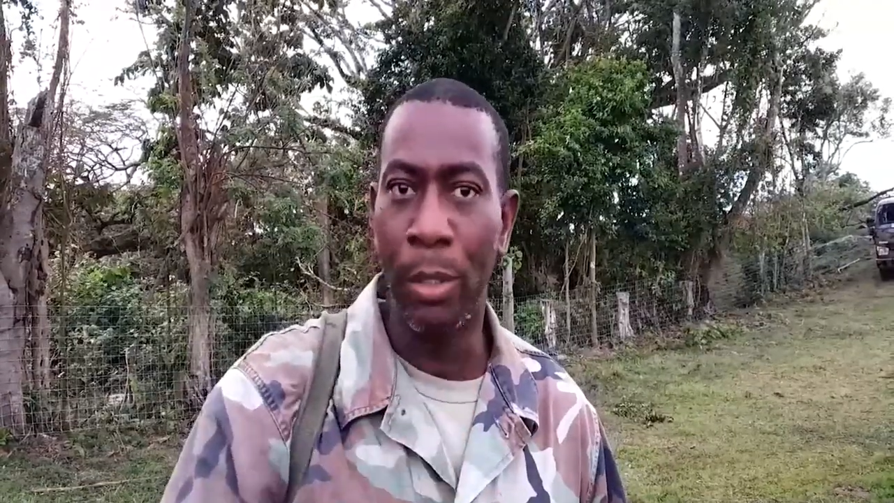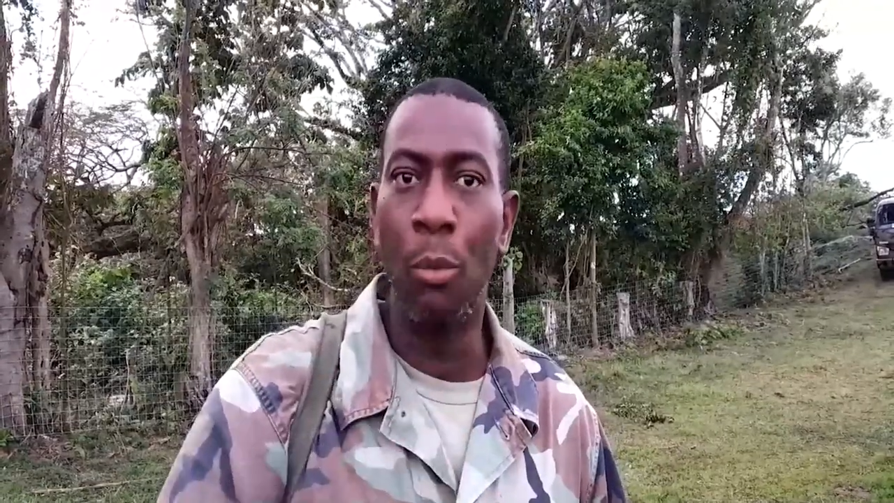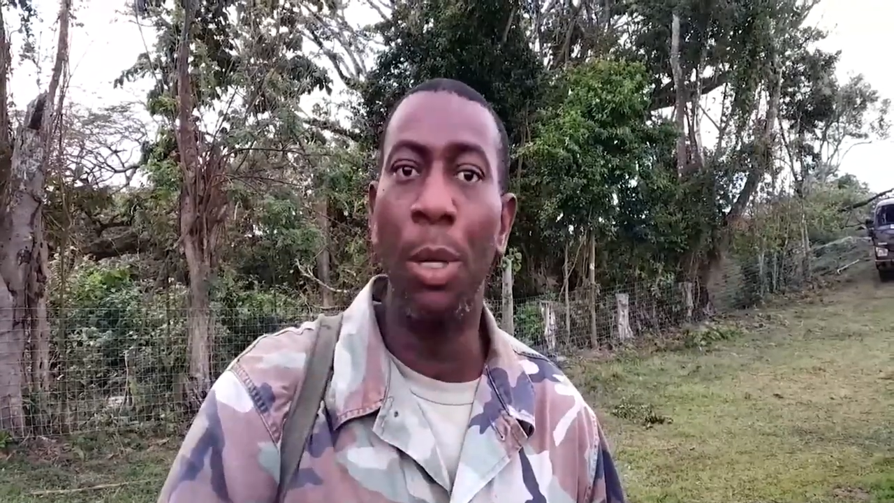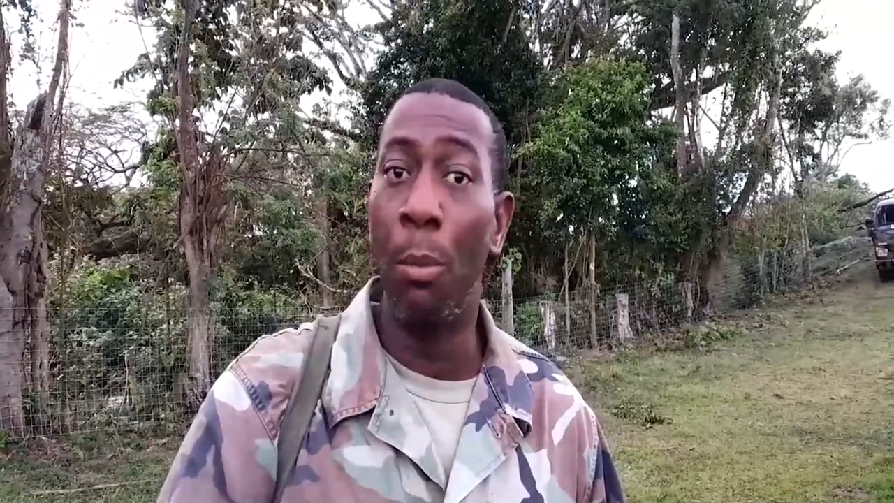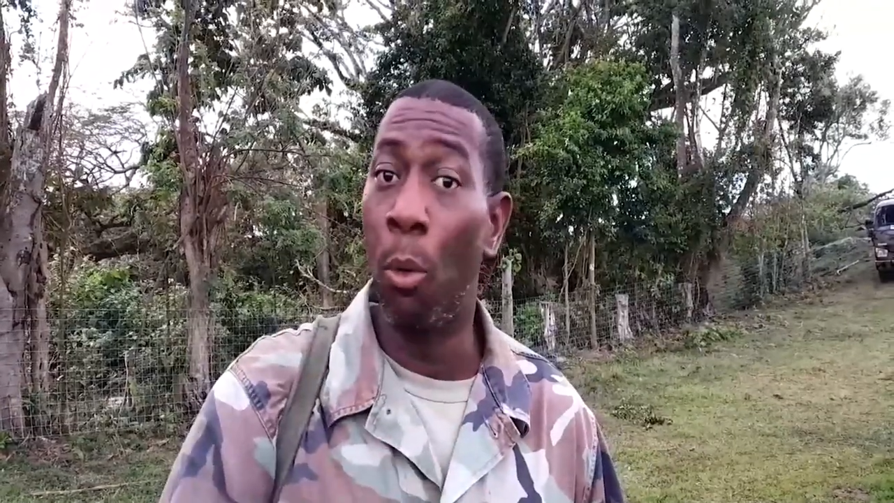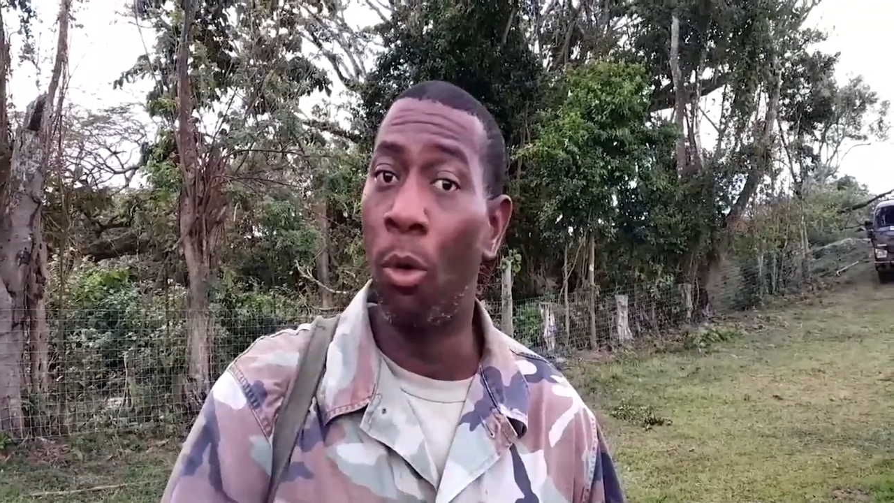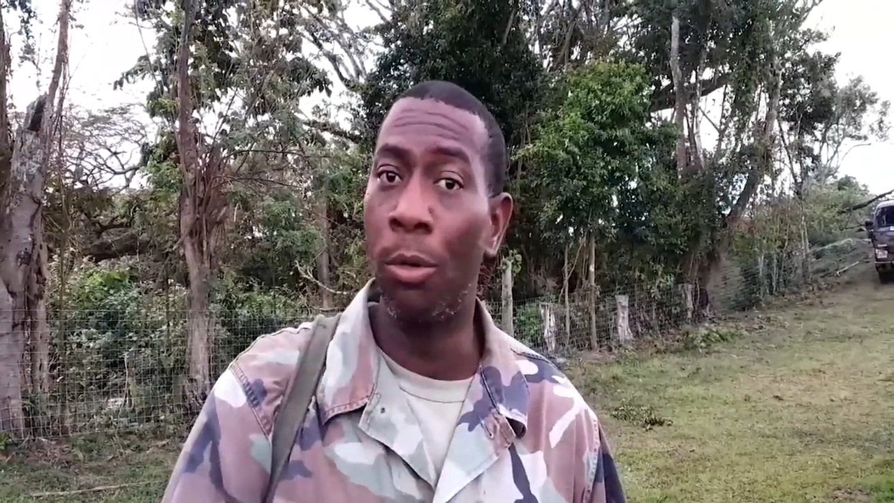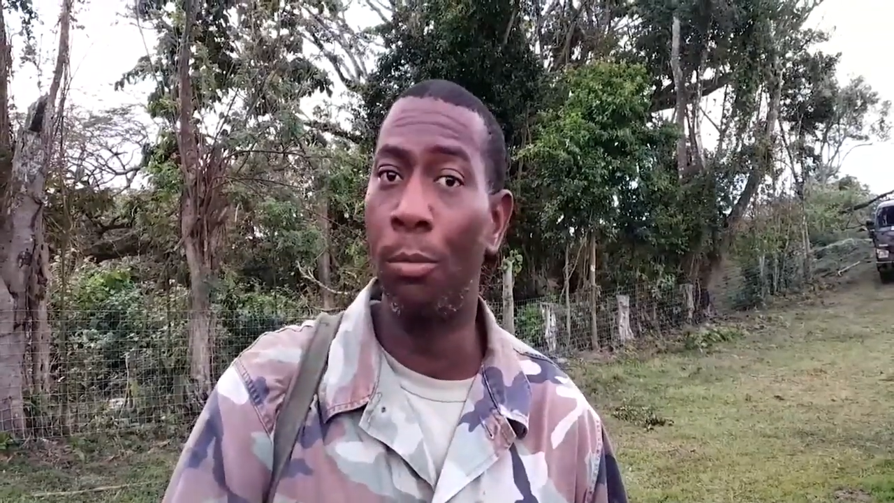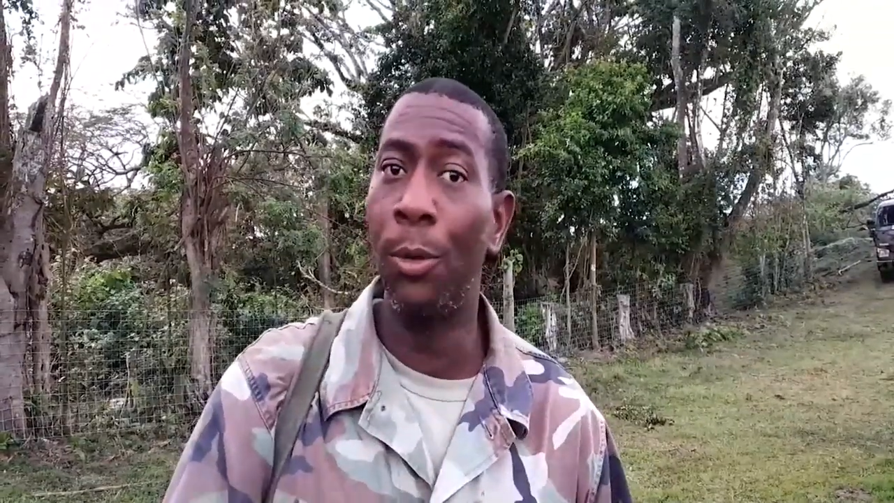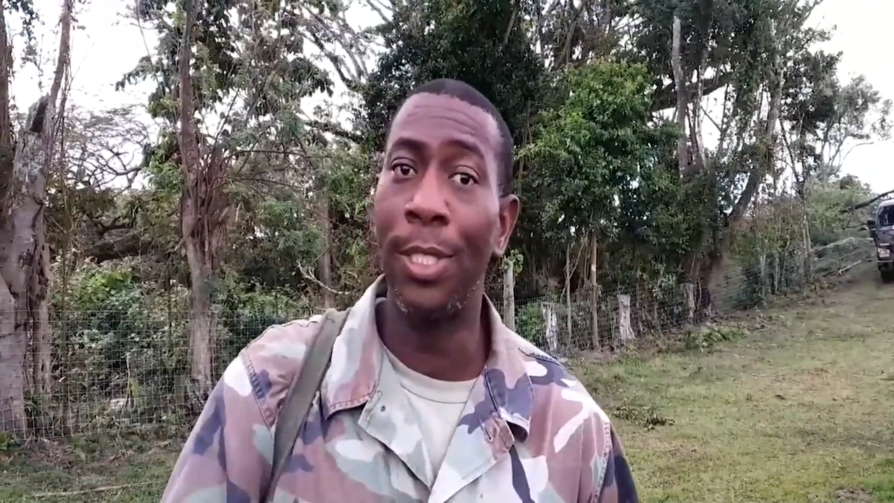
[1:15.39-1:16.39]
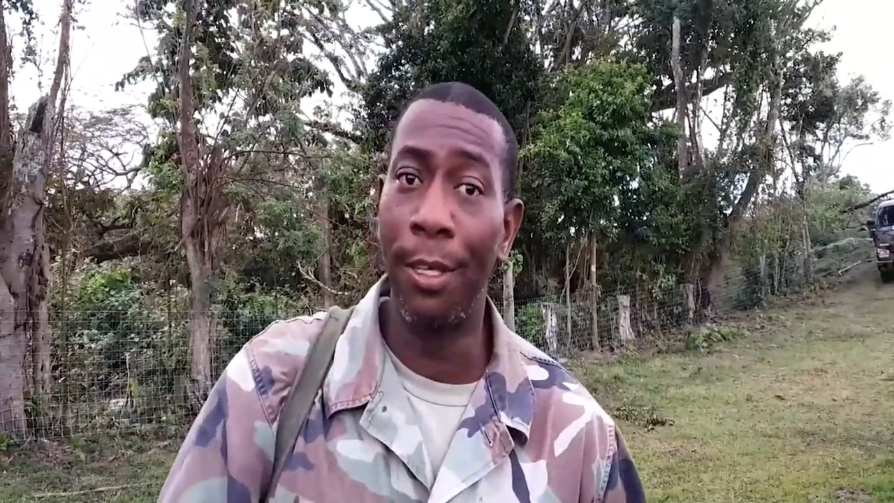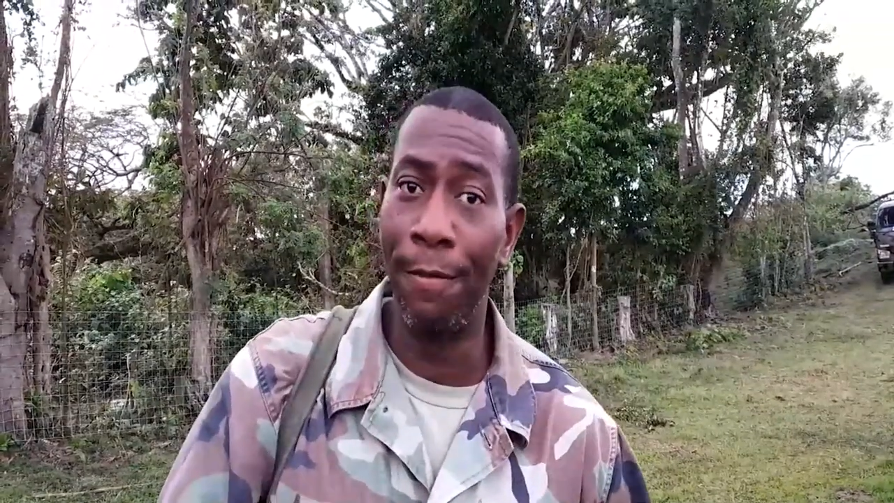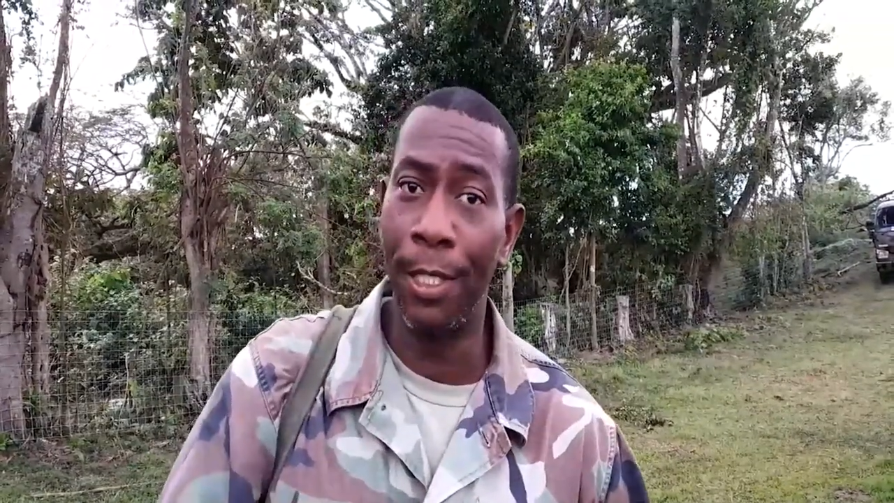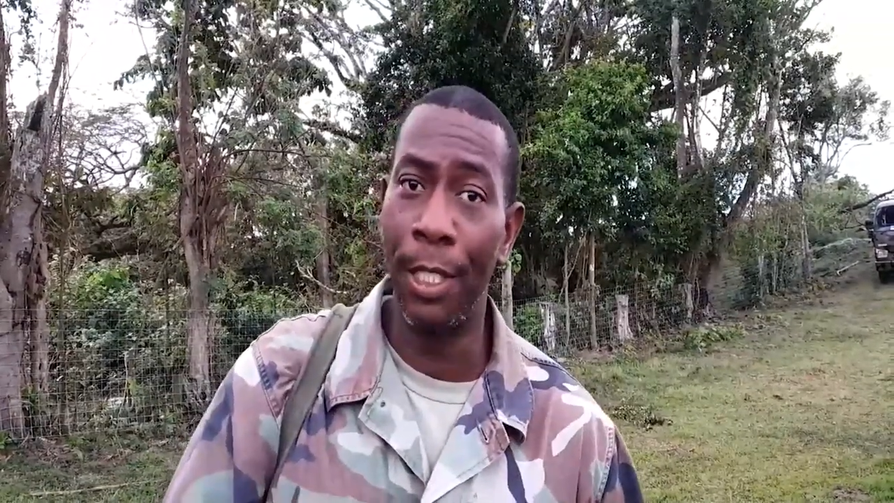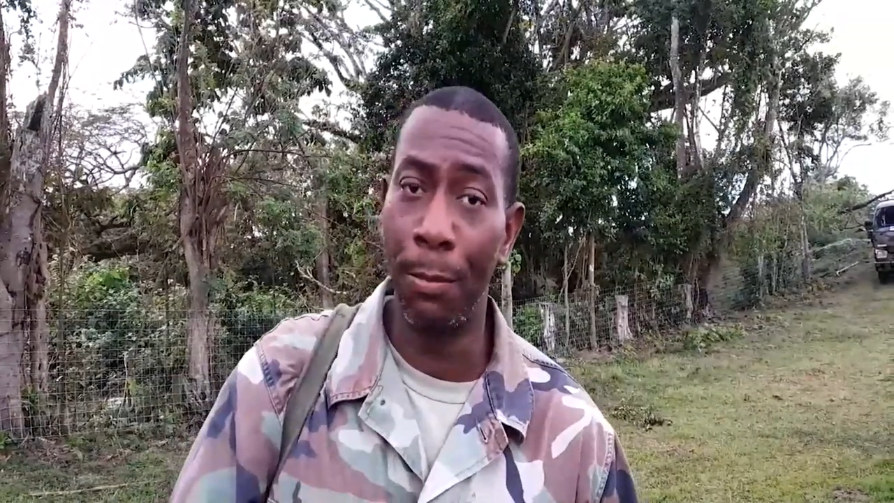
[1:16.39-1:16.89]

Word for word: to be more pacific.